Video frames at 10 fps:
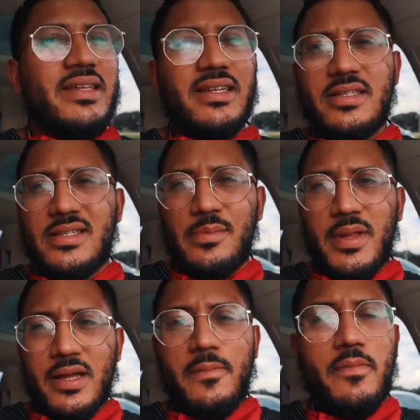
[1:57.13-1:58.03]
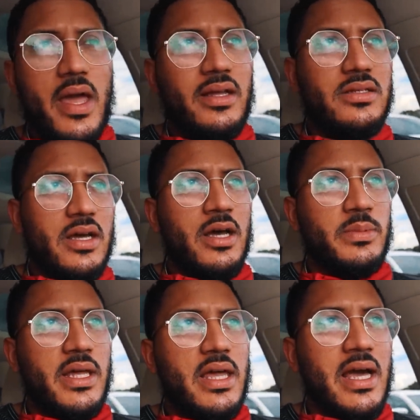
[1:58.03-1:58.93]
It doesn't seem like a major
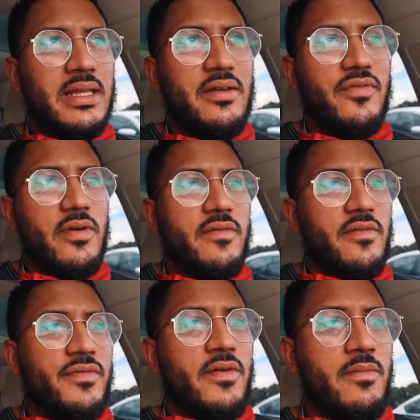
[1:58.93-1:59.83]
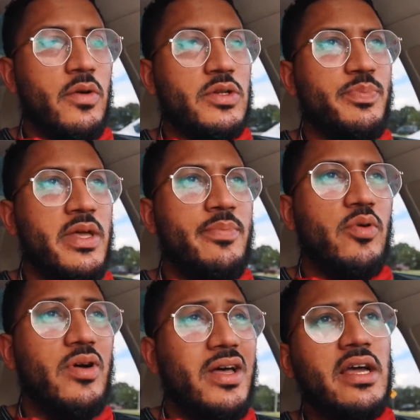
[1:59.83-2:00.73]
update, I think, for most
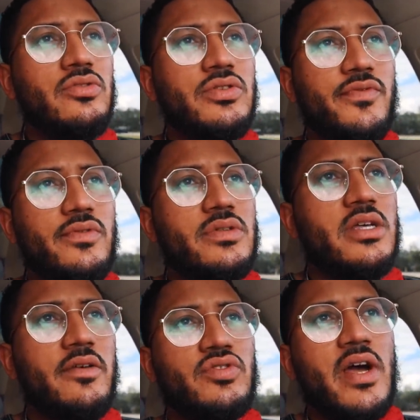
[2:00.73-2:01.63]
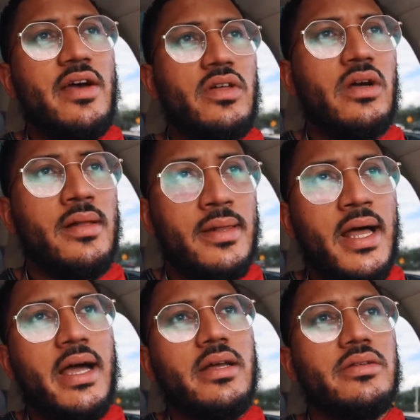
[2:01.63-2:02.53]
people. I use self-driving a
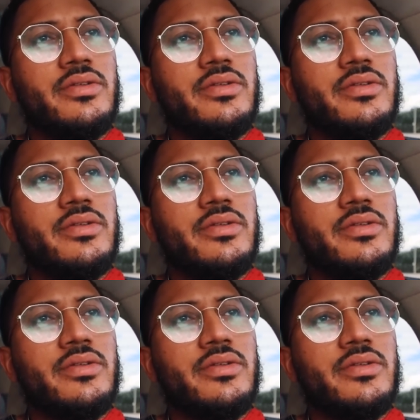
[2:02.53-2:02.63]
lot,